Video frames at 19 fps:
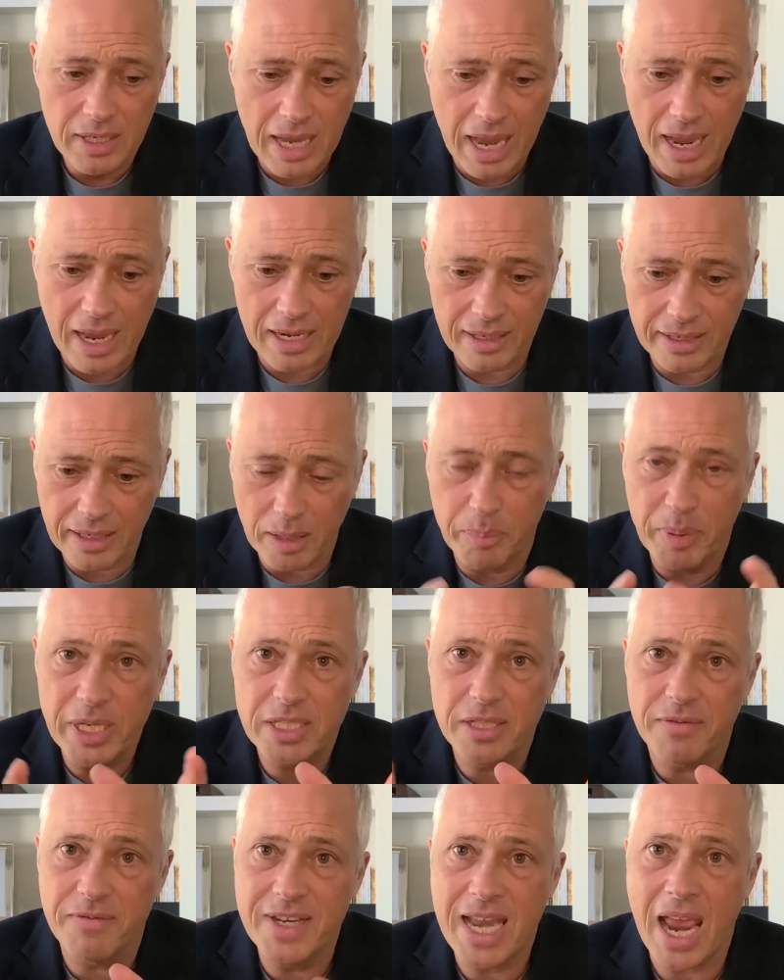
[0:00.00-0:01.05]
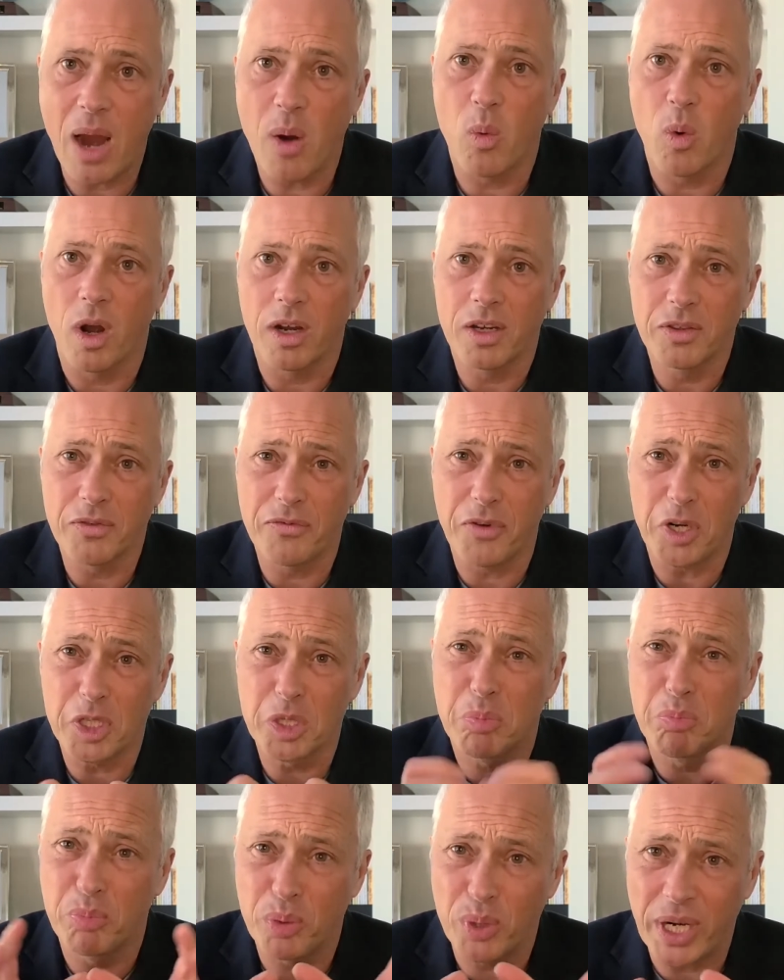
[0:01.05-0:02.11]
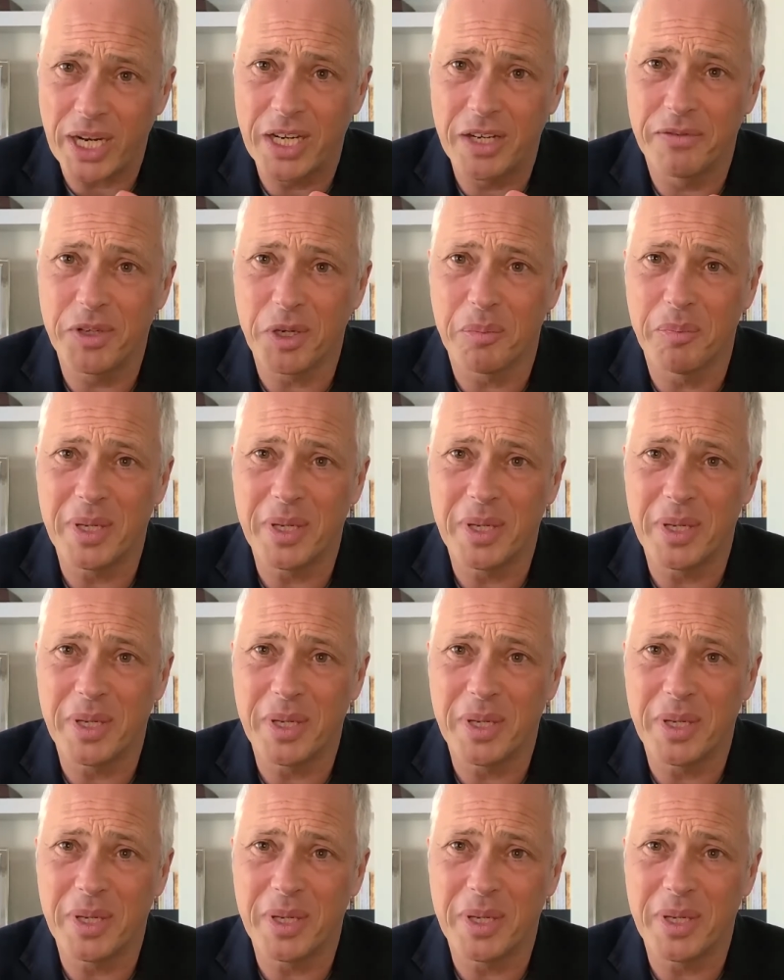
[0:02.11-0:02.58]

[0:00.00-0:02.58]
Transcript: uh, little piece of network, the first brick of your